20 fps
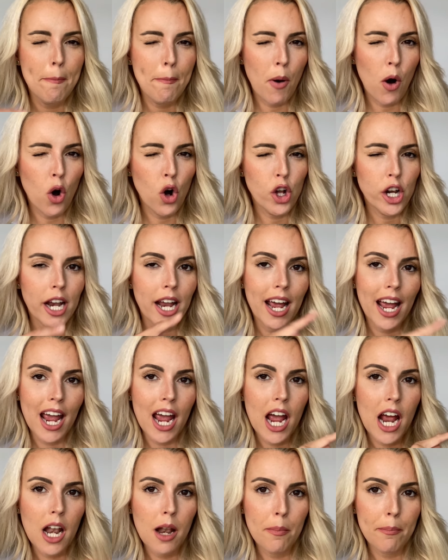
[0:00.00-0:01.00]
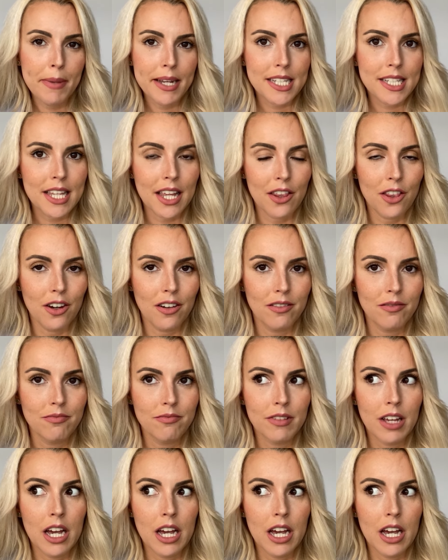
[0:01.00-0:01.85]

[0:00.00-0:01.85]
por el vestido.